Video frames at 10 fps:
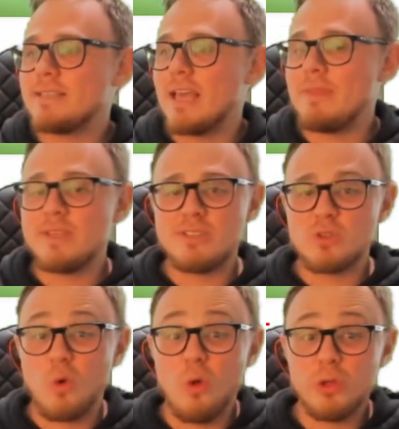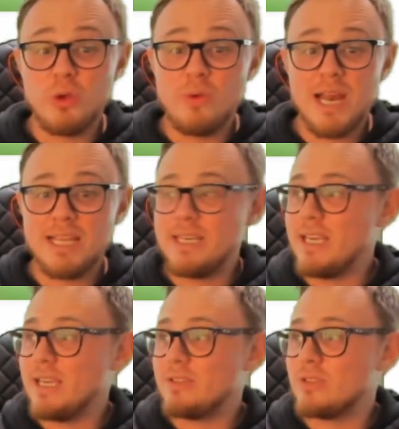And this is all you really
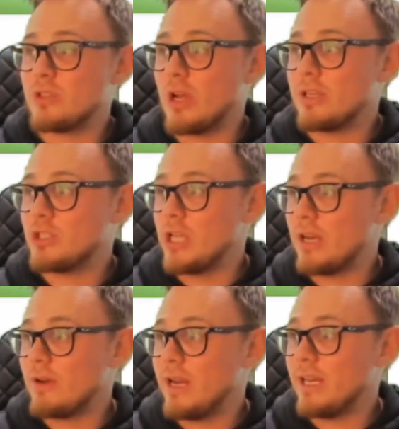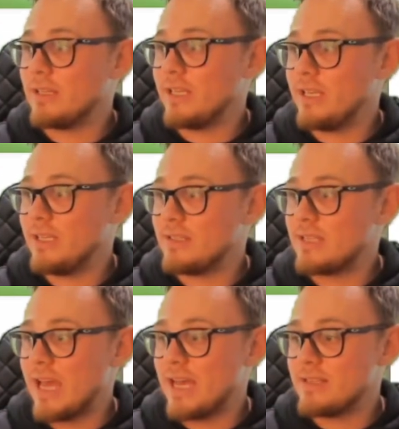need to start generating leads
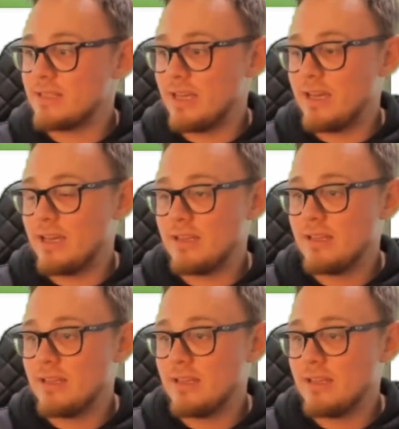as a